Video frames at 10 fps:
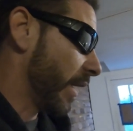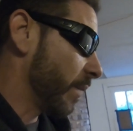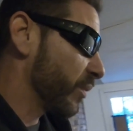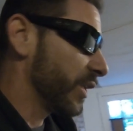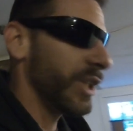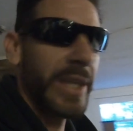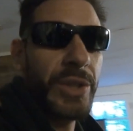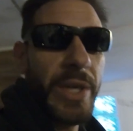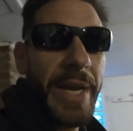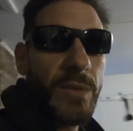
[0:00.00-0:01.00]
I
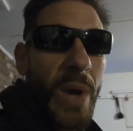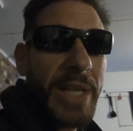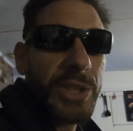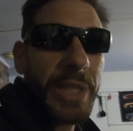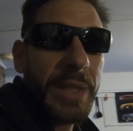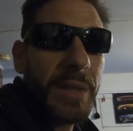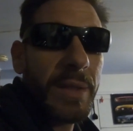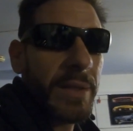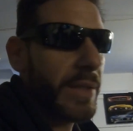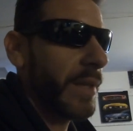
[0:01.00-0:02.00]
appreciate you guys watching.
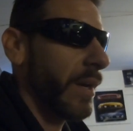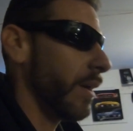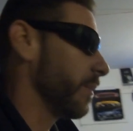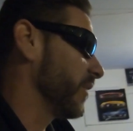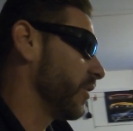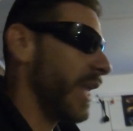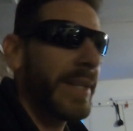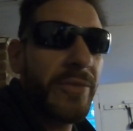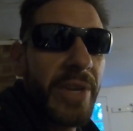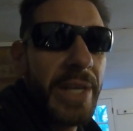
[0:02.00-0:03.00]
If you
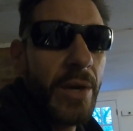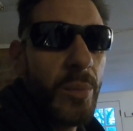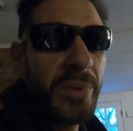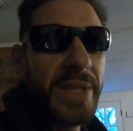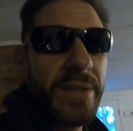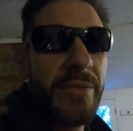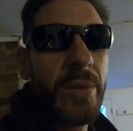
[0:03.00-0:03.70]
like the video, please give